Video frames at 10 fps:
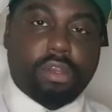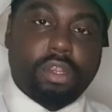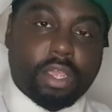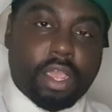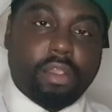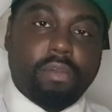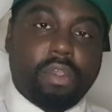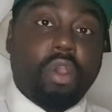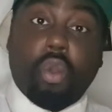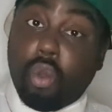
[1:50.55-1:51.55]
yeah,
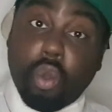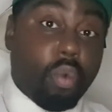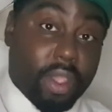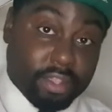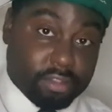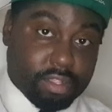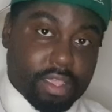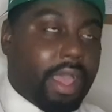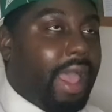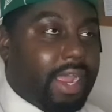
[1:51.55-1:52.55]
always,
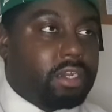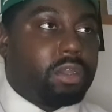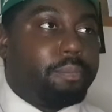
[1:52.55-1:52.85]
and the